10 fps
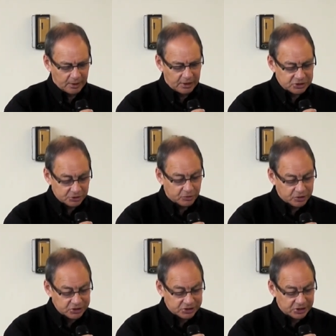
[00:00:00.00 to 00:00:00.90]
In some
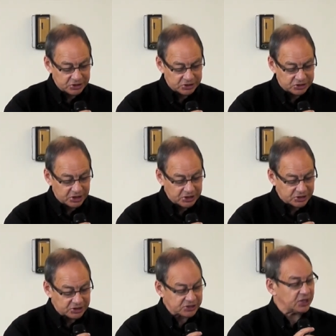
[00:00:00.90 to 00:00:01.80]
Christians,
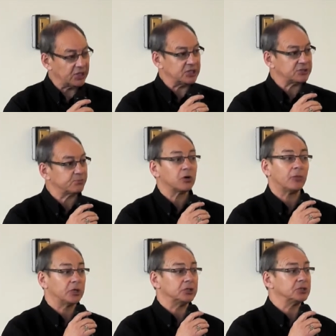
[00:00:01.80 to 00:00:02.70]
Jesus is
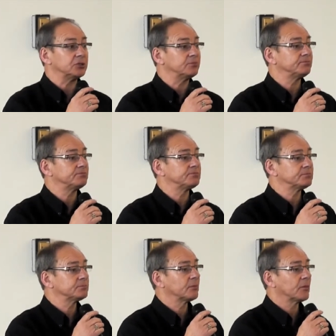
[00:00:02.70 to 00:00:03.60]
prominent.
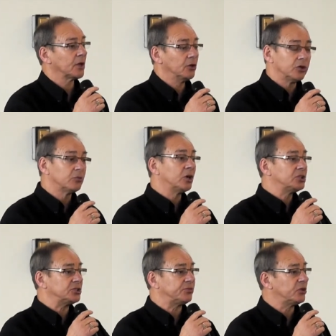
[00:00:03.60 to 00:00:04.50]
In other
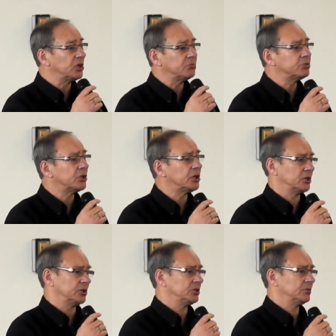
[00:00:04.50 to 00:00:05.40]
words, he's very
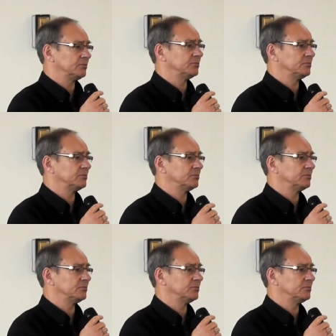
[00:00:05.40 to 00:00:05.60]
important.